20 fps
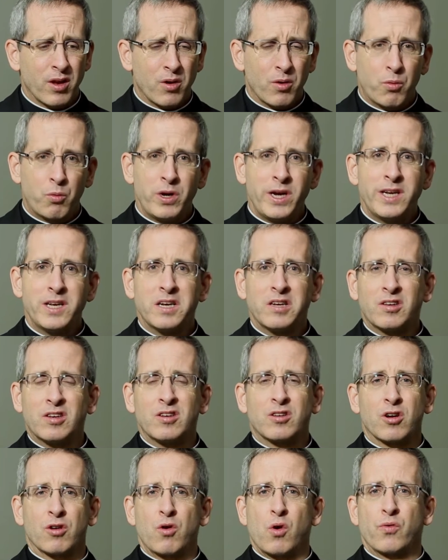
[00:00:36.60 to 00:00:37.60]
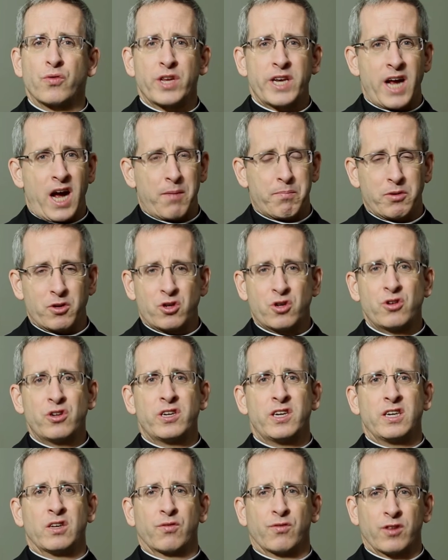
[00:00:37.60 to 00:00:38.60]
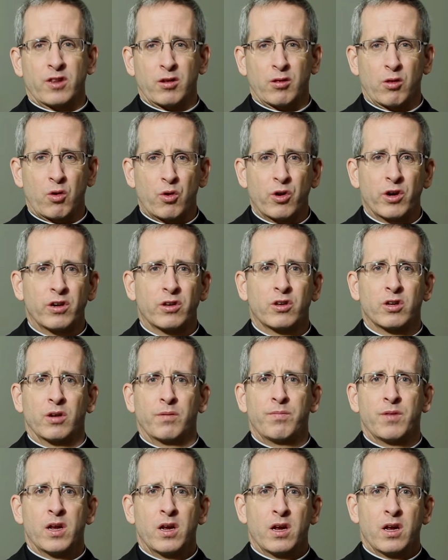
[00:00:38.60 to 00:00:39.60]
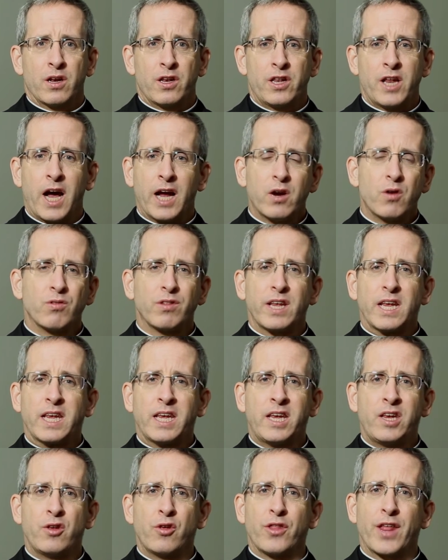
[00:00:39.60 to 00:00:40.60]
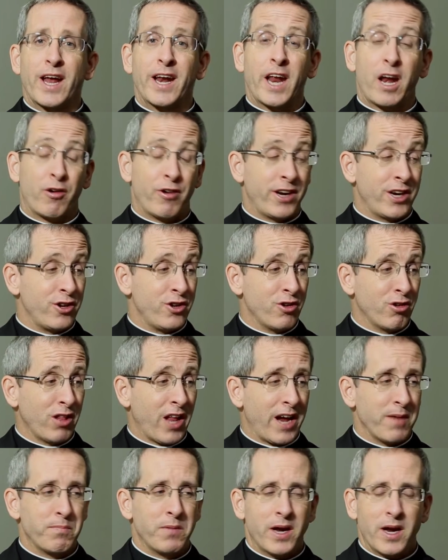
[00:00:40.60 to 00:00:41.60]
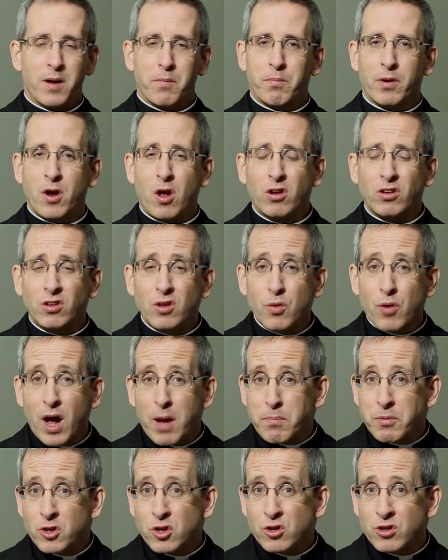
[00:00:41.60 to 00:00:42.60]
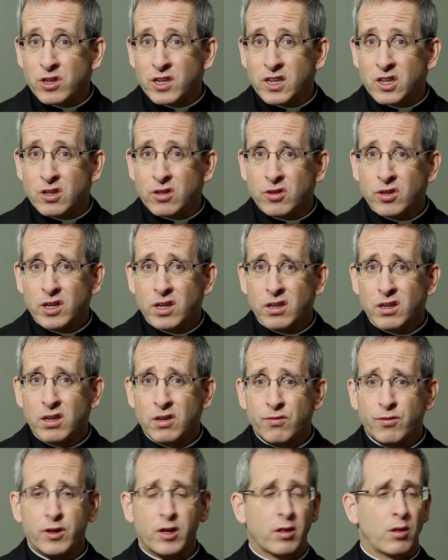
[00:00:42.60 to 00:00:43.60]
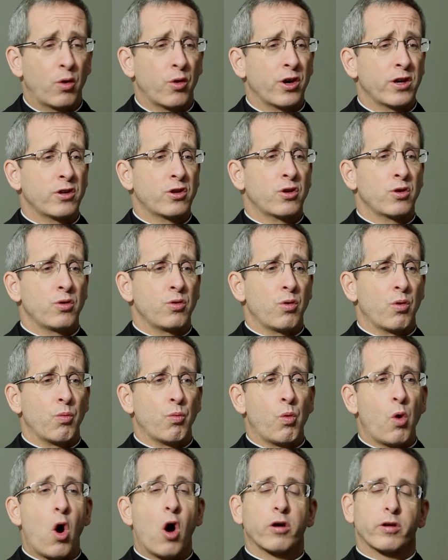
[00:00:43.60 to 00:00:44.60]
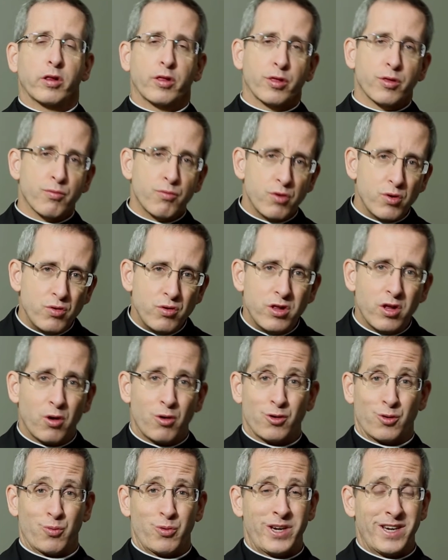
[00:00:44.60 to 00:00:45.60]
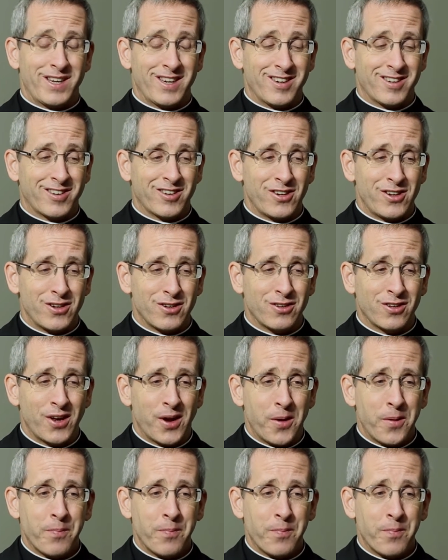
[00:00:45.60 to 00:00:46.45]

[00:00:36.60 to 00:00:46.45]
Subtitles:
weaknesses are only opportunities for the Lord to not only heal that area in your life, but also opportunities for the Lord to walk through those weaknesses